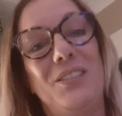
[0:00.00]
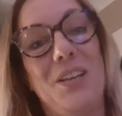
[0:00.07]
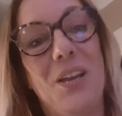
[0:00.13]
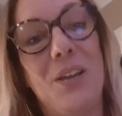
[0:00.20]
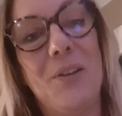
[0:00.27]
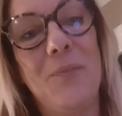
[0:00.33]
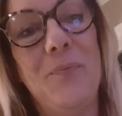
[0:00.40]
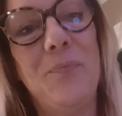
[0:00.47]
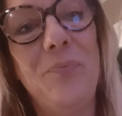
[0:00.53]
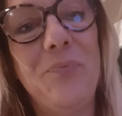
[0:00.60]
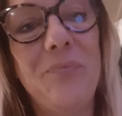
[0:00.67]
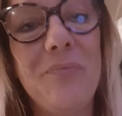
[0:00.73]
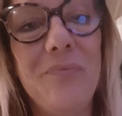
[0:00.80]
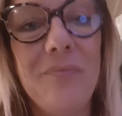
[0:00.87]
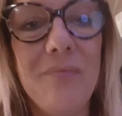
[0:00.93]
So
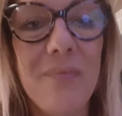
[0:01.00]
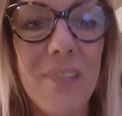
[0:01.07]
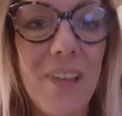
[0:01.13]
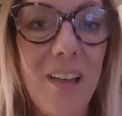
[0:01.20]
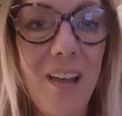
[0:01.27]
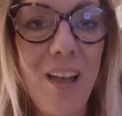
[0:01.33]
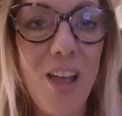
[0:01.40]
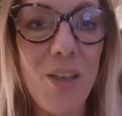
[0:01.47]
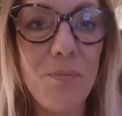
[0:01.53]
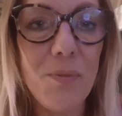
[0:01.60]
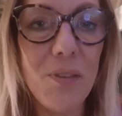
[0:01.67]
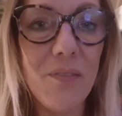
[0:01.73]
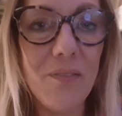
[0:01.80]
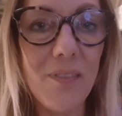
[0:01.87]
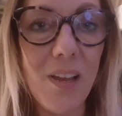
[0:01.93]
I
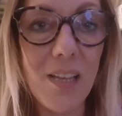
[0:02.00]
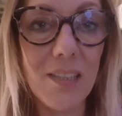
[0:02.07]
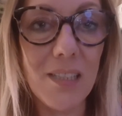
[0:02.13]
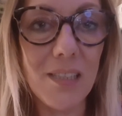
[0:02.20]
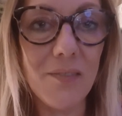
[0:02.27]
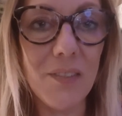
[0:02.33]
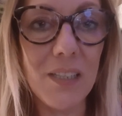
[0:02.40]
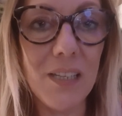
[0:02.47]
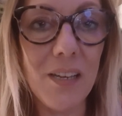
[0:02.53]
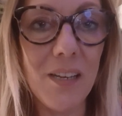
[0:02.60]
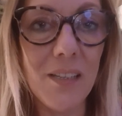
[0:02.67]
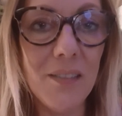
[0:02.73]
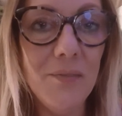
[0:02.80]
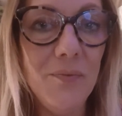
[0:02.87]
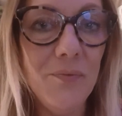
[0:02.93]
hope you've liked this
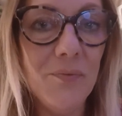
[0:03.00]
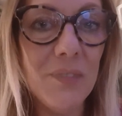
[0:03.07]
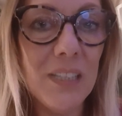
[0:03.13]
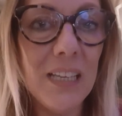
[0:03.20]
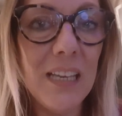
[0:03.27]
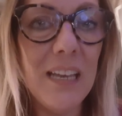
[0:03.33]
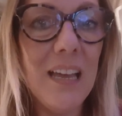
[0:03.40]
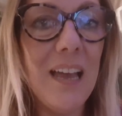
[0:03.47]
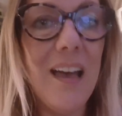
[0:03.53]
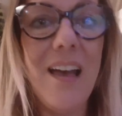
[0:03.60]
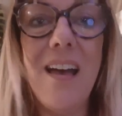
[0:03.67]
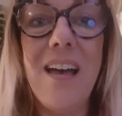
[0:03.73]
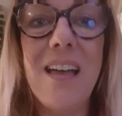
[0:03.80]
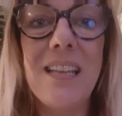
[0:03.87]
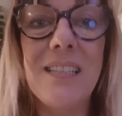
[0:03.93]
video,
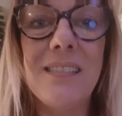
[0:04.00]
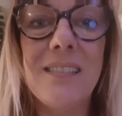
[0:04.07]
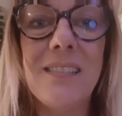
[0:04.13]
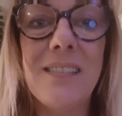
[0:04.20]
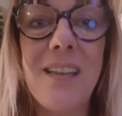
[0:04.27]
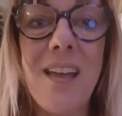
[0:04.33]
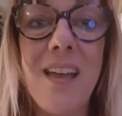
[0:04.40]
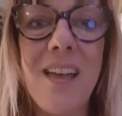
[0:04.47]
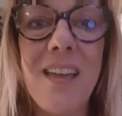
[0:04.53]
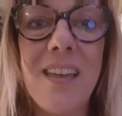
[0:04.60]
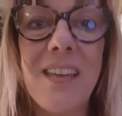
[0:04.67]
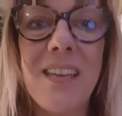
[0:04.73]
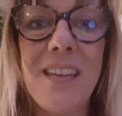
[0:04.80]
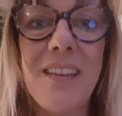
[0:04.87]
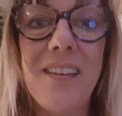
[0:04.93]
and
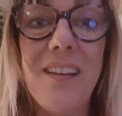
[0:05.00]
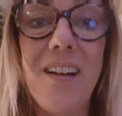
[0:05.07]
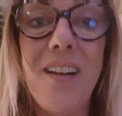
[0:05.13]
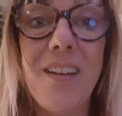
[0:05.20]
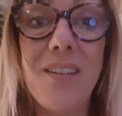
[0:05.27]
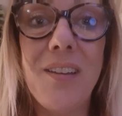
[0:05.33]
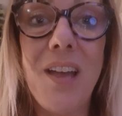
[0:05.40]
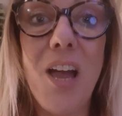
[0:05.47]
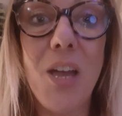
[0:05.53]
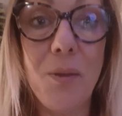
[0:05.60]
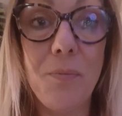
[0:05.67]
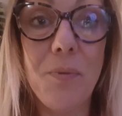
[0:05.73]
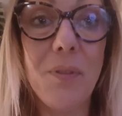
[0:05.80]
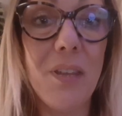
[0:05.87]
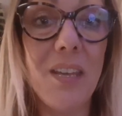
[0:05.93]
I
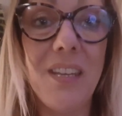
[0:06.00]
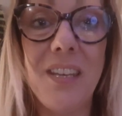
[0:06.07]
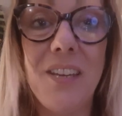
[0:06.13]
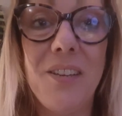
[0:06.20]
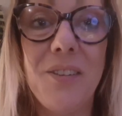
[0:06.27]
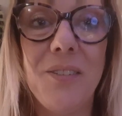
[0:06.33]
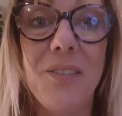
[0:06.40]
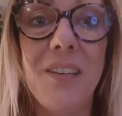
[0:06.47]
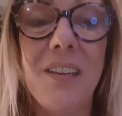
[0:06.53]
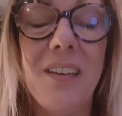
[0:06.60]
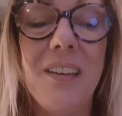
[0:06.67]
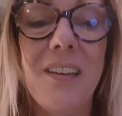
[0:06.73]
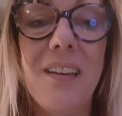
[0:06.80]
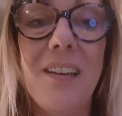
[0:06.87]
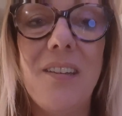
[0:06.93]
hope that you
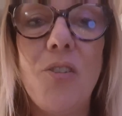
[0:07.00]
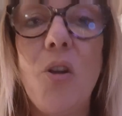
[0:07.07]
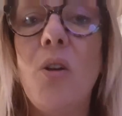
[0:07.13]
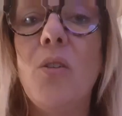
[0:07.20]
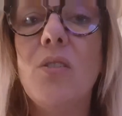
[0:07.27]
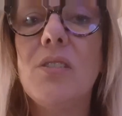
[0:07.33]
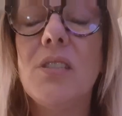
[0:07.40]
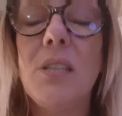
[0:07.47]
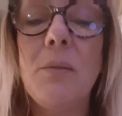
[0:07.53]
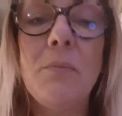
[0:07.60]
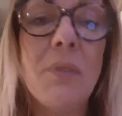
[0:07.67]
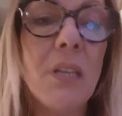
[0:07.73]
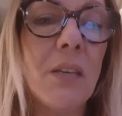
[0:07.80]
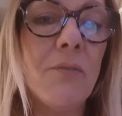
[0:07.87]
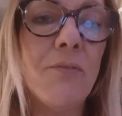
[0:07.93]
got
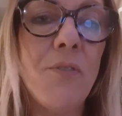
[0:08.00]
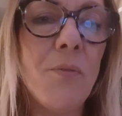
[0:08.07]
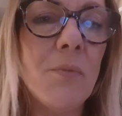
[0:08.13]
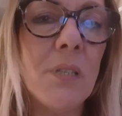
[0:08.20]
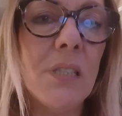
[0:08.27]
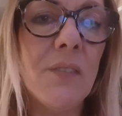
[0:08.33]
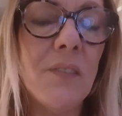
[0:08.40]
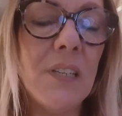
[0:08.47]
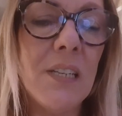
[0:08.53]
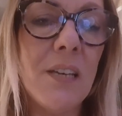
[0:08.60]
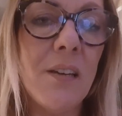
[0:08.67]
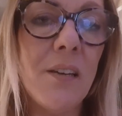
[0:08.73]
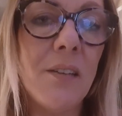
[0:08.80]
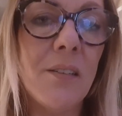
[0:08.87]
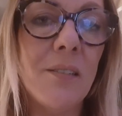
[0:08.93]
something from this
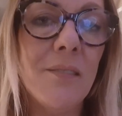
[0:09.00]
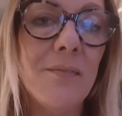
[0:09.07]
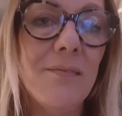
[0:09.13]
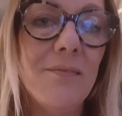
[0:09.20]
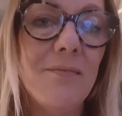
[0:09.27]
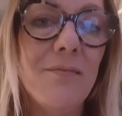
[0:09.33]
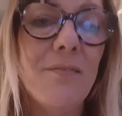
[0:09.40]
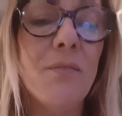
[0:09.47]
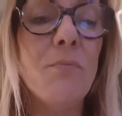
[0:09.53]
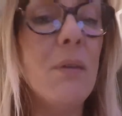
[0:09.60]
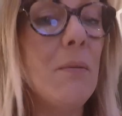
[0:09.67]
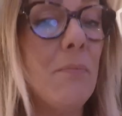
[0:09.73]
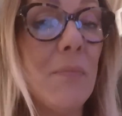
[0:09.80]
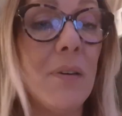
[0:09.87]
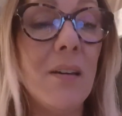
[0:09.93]
video.
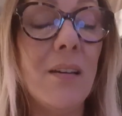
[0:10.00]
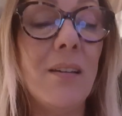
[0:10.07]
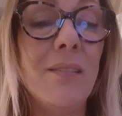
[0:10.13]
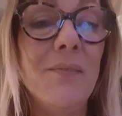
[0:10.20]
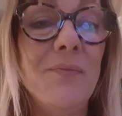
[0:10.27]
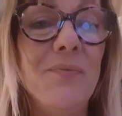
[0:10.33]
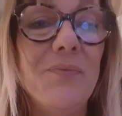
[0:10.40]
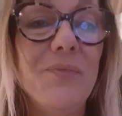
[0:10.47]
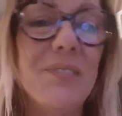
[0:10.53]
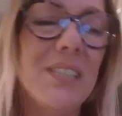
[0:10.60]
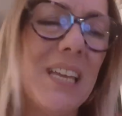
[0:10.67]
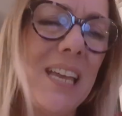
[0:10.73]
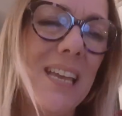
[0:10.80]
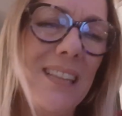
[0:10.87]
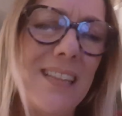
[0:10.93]
Remember
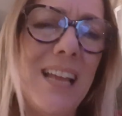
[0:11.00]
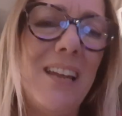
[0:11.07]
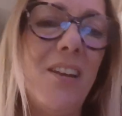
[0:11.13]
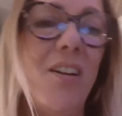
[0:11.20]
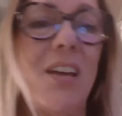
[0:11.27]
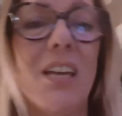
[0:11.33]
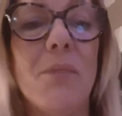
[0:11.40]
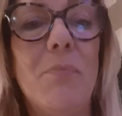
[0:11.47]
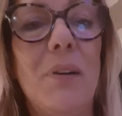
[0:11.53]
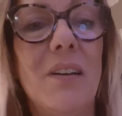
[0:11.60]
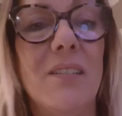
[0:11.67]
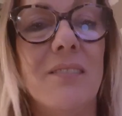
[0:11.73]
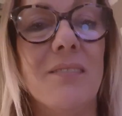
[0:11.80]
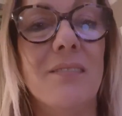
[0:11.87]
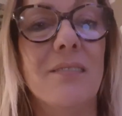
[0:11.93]
to hit that like
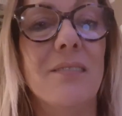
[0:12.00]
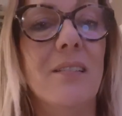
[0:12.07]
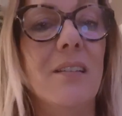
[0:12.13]
button,